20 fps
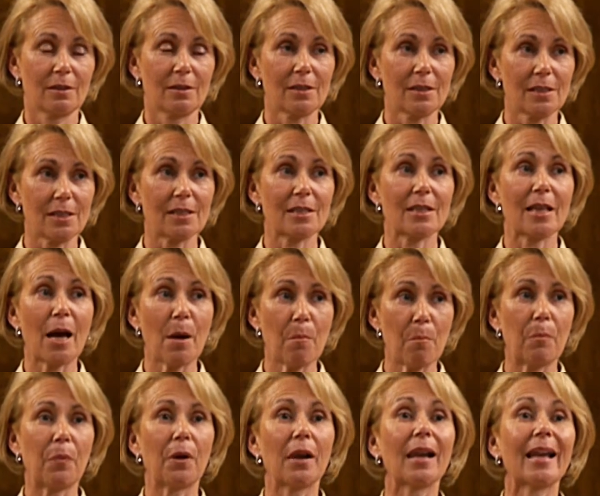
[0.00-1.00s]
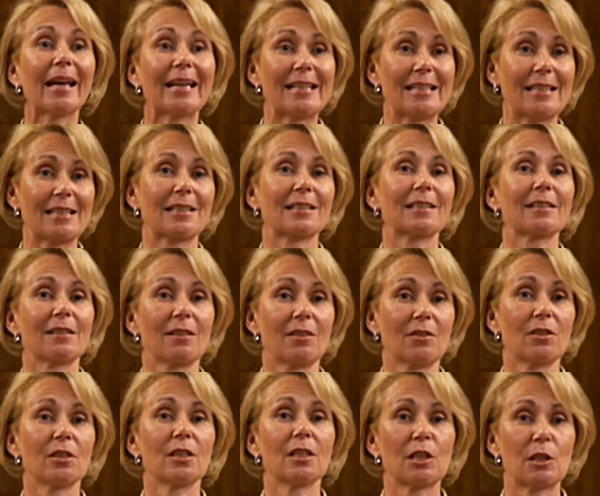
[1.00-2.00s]
is that place
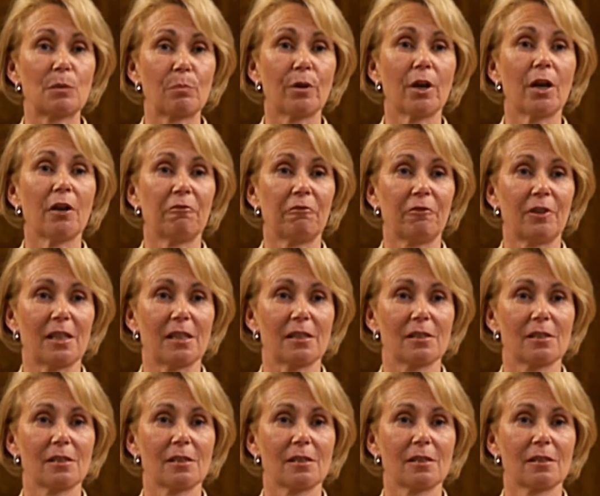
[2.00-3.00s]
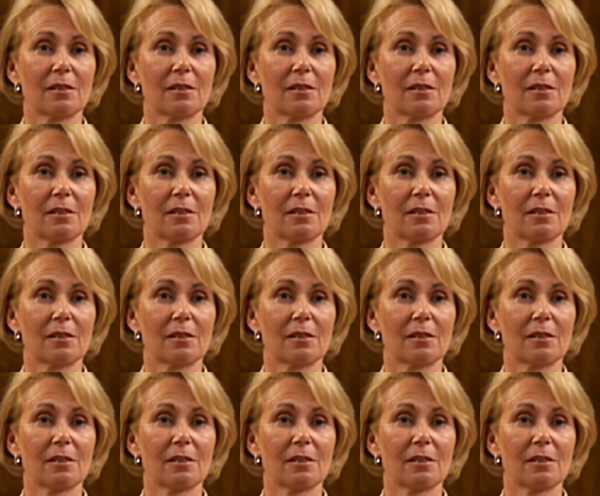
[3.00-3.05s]
that is perfect.